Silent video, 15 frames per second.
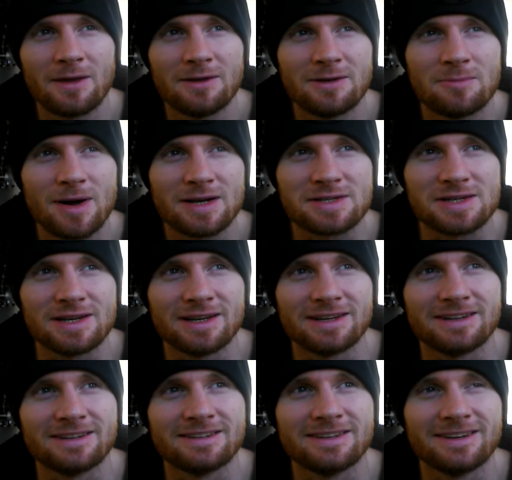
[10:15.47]

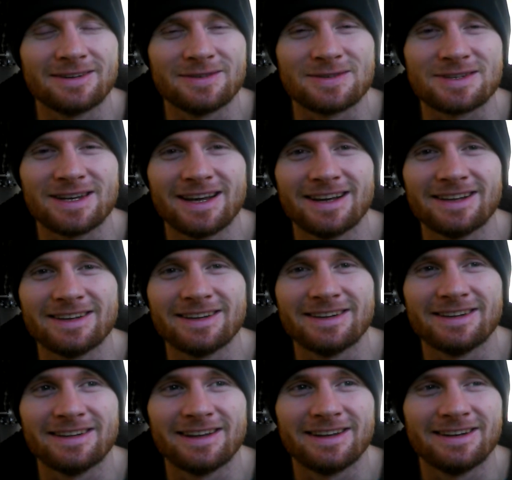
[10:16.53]
imagining it was an
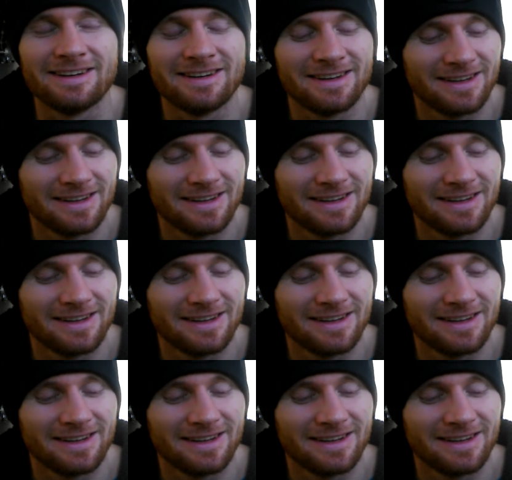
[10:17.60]
alien, then